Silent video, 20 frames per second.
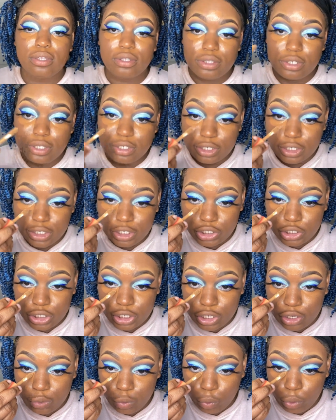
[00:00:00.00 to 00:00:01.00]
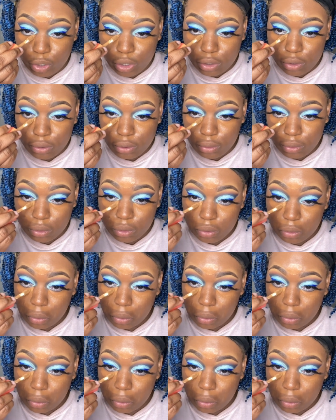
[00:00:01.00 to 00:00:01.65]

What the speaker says: this ish get real.